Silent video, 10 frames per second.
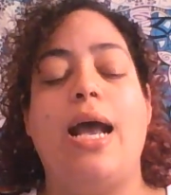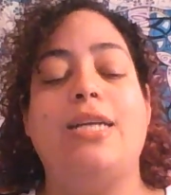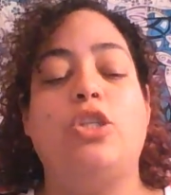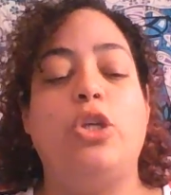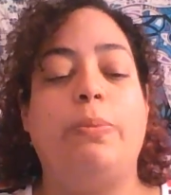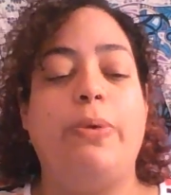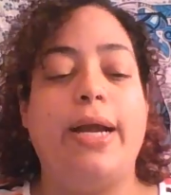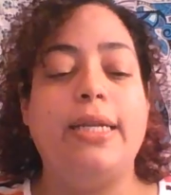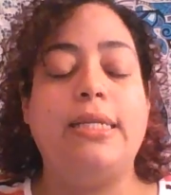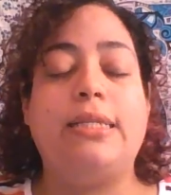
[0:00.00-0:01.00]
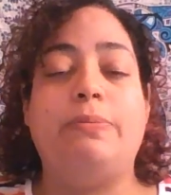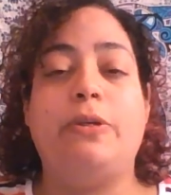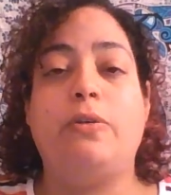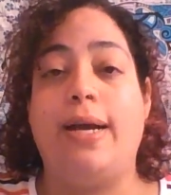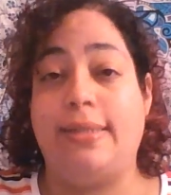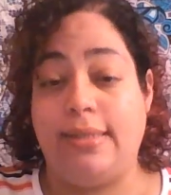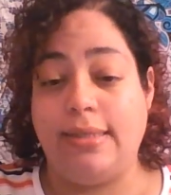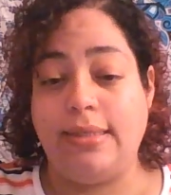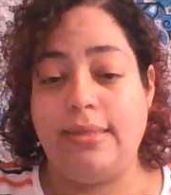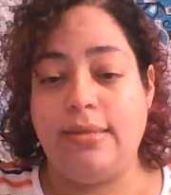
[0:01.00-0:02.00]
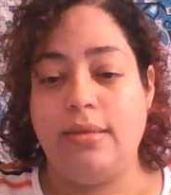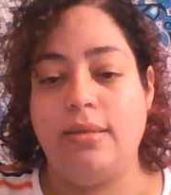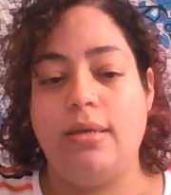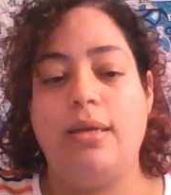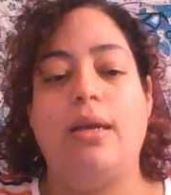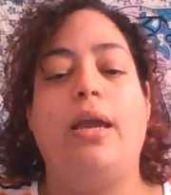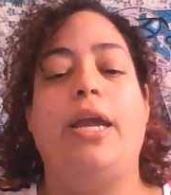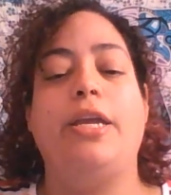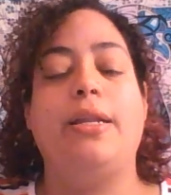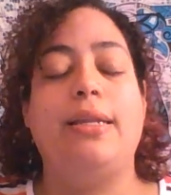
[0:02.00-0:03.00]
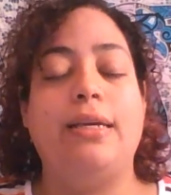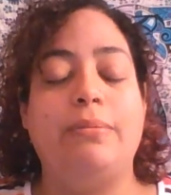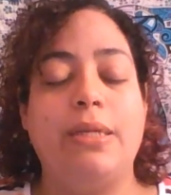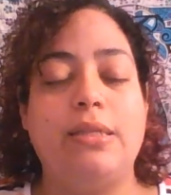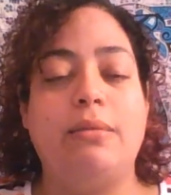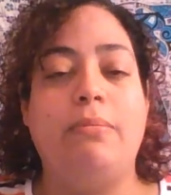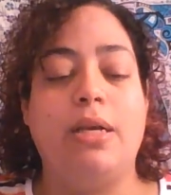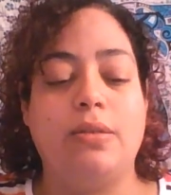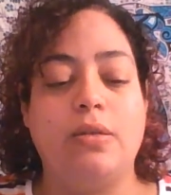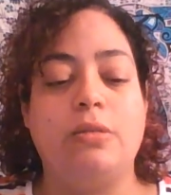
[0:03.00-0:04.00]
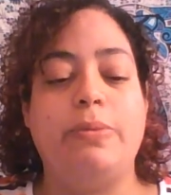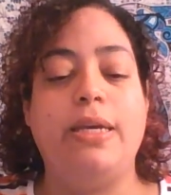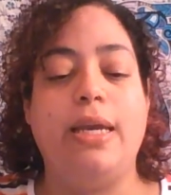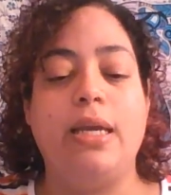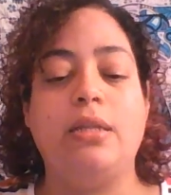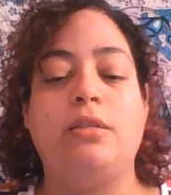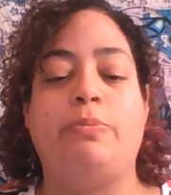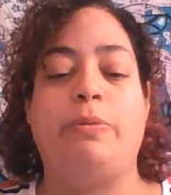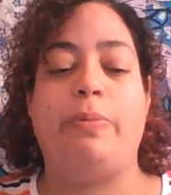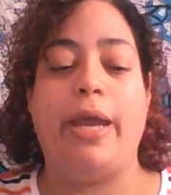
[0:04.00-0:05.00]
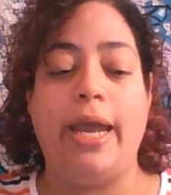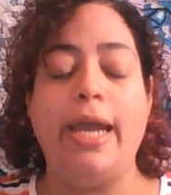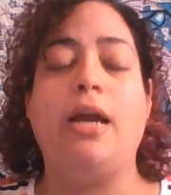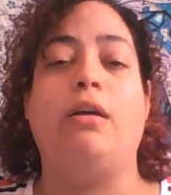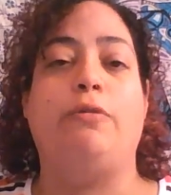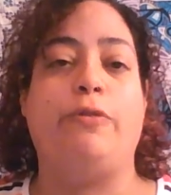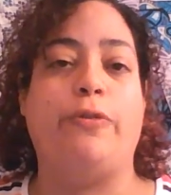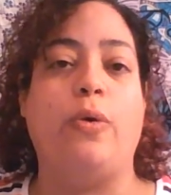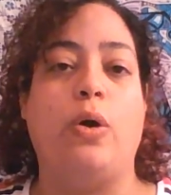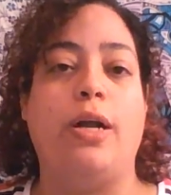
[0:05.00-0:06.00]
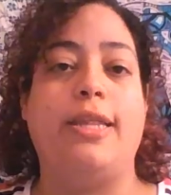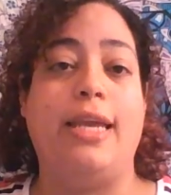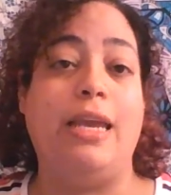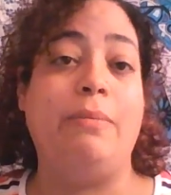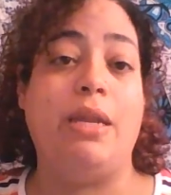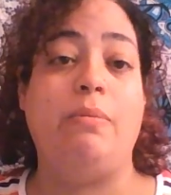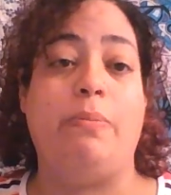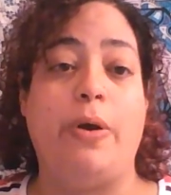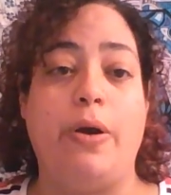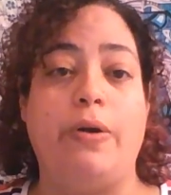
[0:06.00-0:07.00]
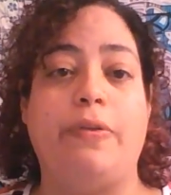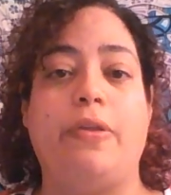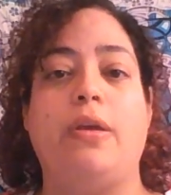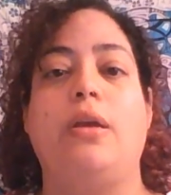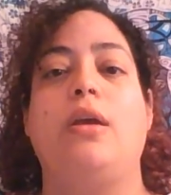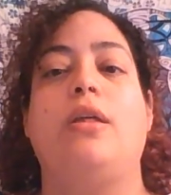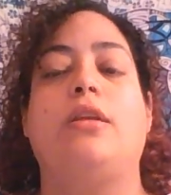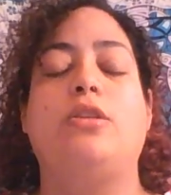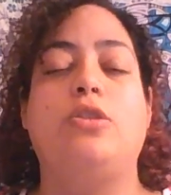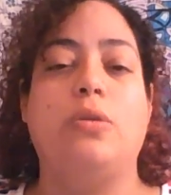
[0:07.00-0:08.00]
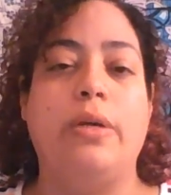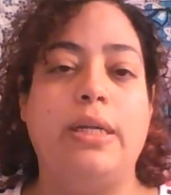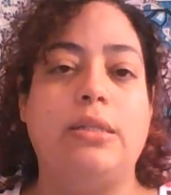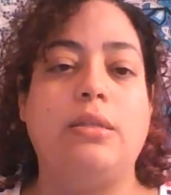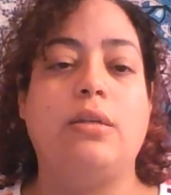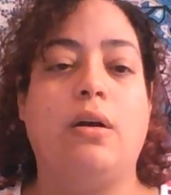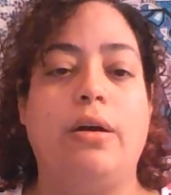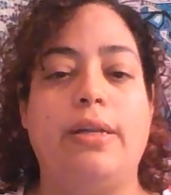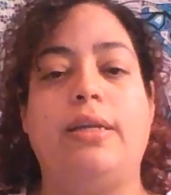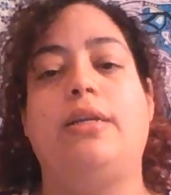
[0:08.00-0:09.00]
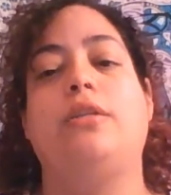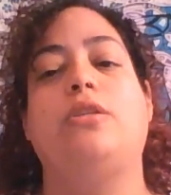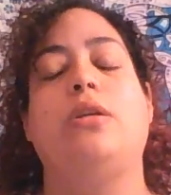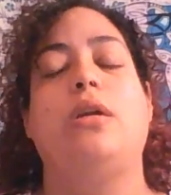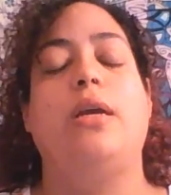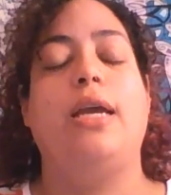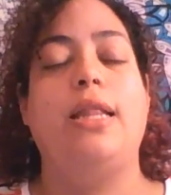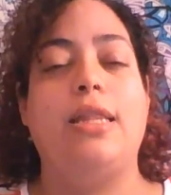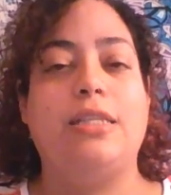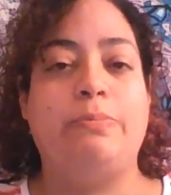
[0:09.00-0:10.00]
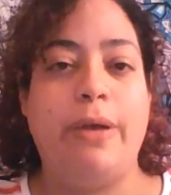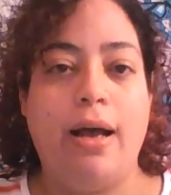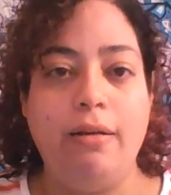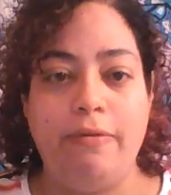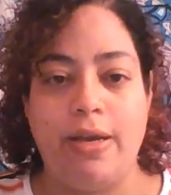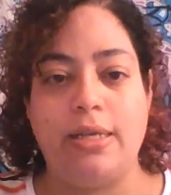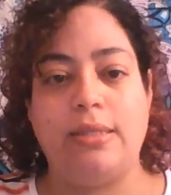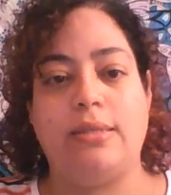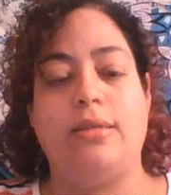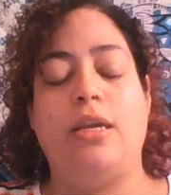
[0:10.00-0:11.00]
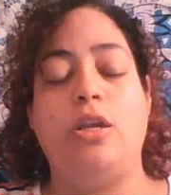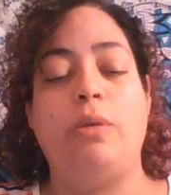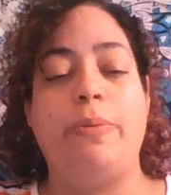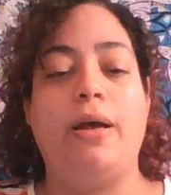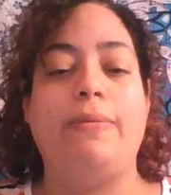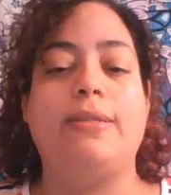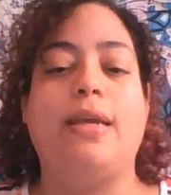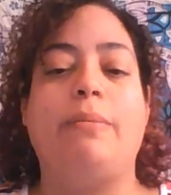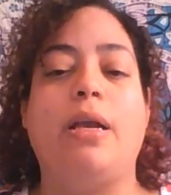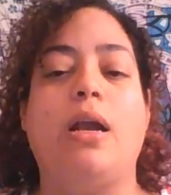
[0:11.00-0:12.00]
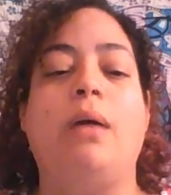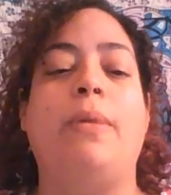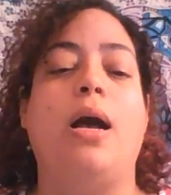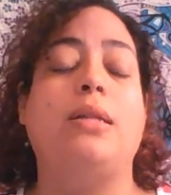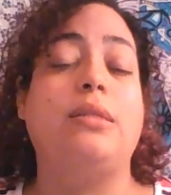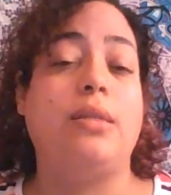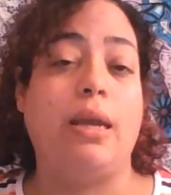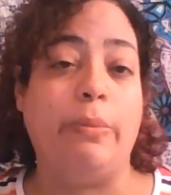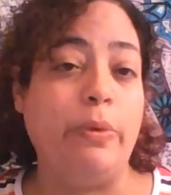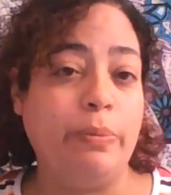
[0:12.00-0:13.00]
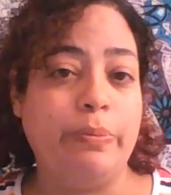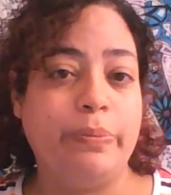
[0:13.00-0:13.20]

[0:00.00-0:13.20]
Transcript: As your pregnancy progresses and your ligaments and muscles begin to prepare for the imminent birth, the joints and cartilage in this pelvis, in your pelvis, can become unstable.